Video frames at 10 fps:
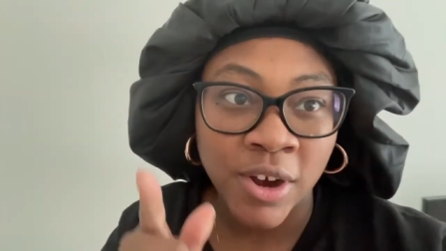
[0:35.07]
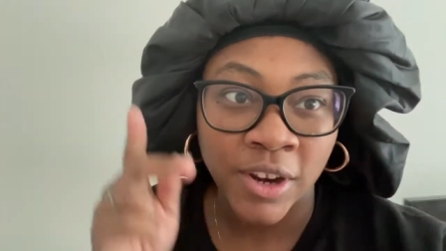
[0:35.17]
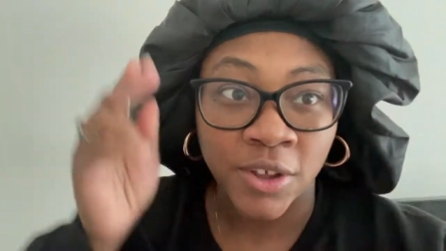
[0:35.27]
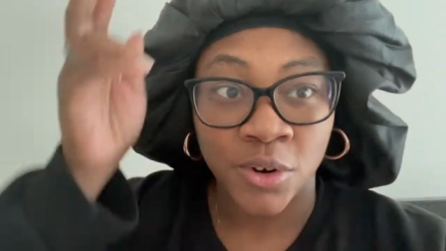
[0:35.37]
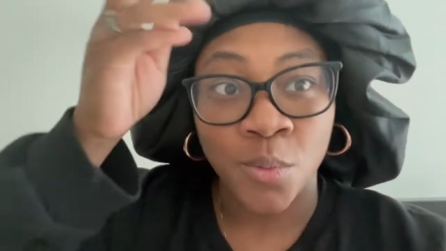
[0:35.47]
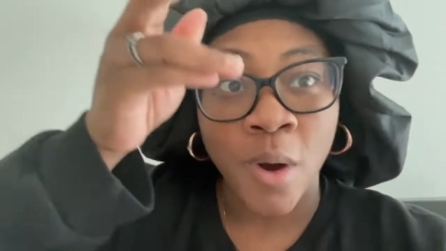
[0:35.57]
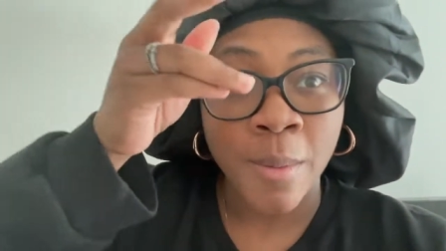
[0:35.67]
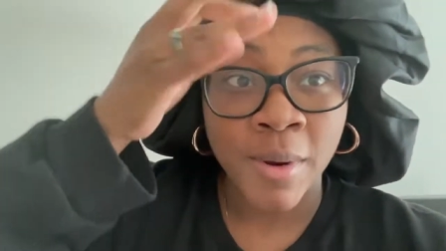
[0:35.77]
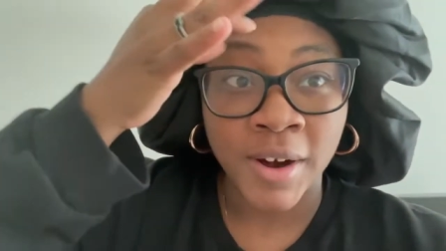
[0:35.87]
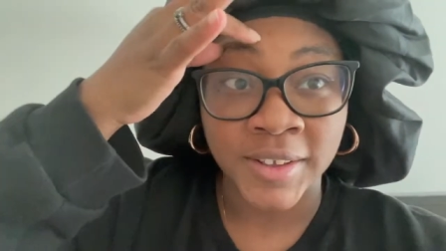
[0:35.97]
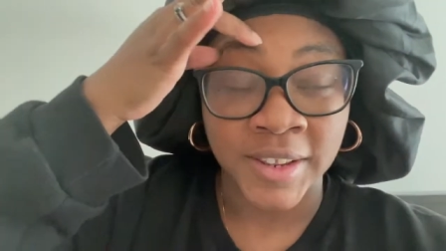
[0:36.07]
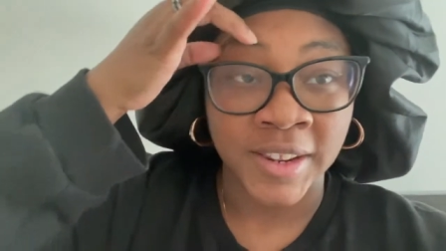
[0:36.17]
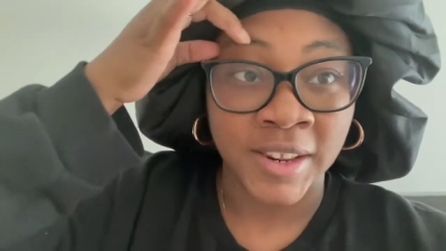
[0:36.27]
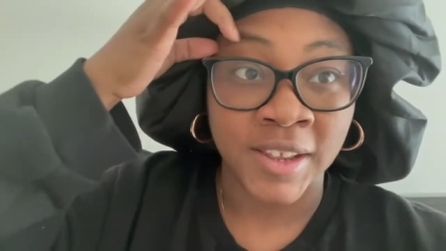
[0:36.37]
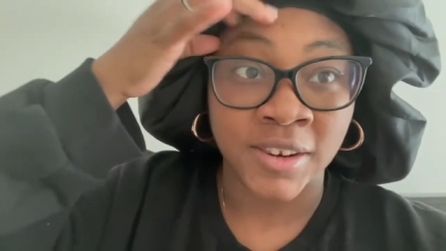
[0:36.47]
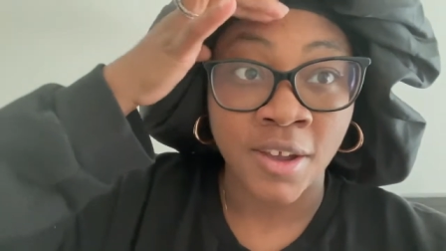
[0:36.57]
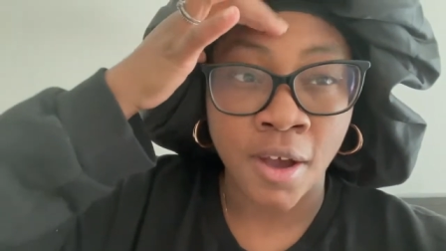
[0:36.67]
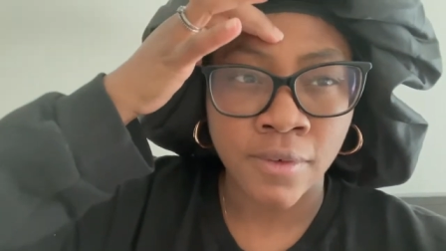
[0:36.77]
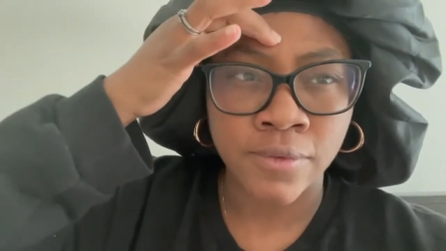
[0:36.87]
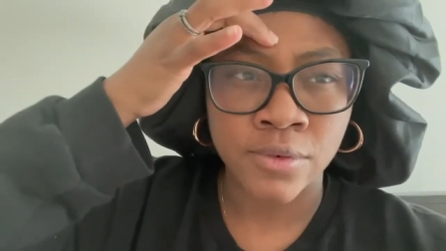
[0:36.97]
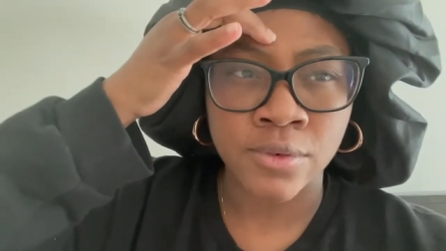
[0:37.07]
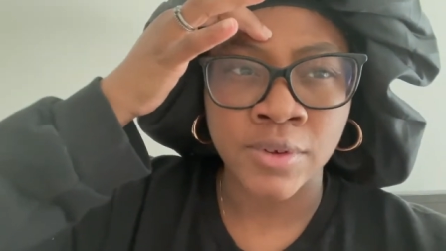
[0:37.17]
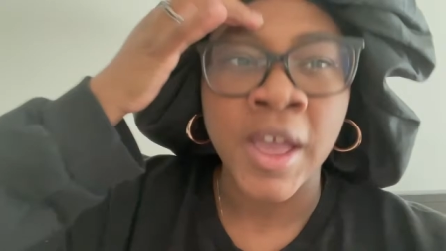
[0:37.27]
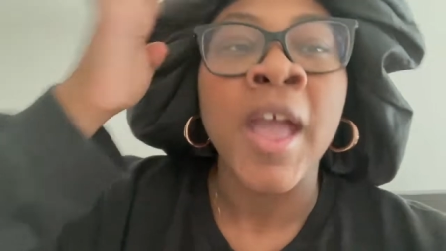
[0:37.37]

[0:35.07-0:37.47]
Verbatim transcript: I need to go to Walmart because I need to get dog food